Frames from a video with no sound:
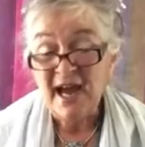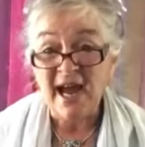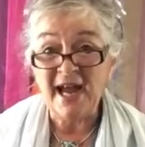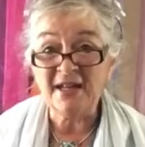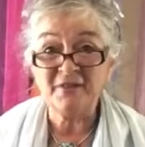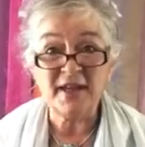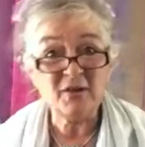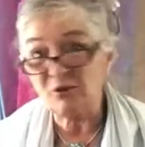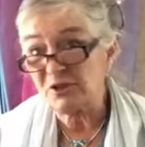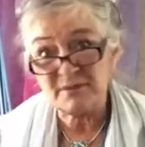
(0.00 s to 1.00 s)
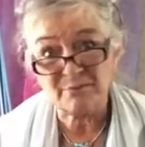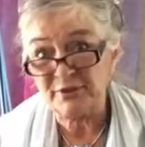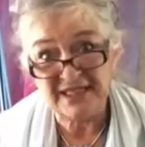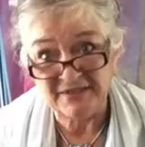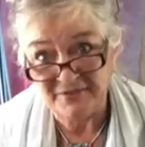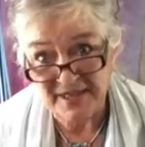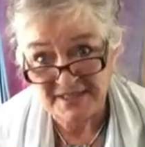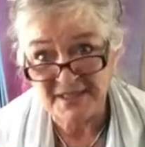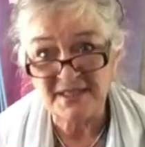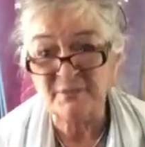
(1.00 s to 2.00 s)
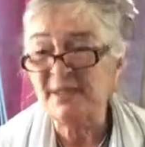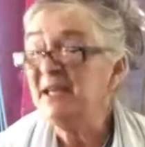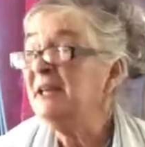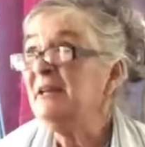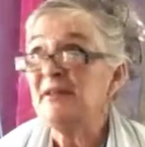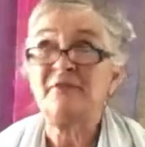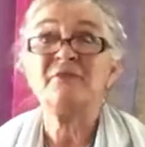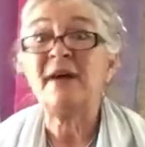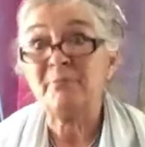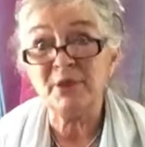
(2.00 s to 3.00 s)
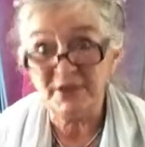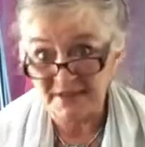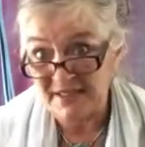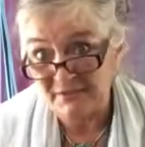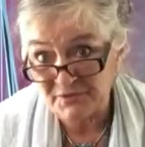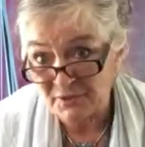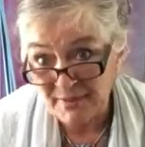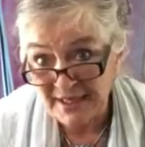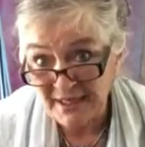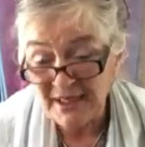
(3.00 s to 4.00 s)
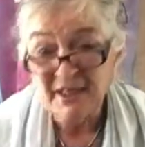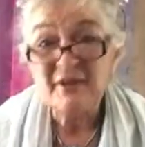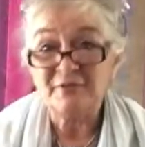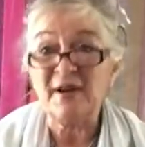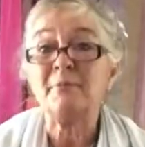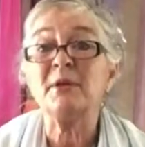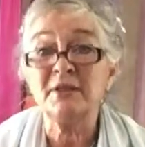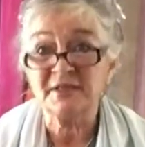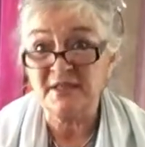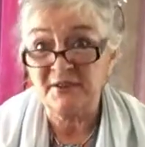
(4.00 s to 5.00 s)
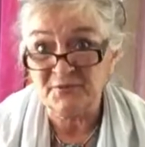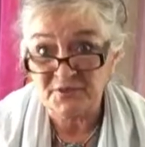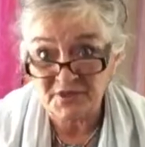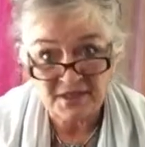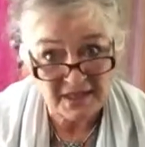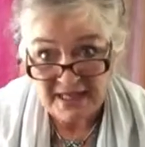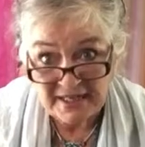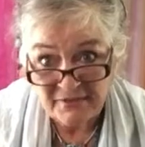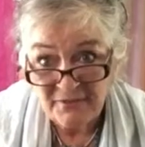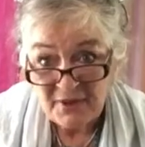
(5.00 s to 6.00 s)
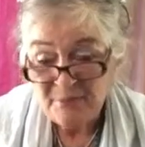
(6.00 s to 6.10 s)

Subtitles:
And they're not just pretty faces. I mean, they're fabulous gifts to make, fabulous gifts to give.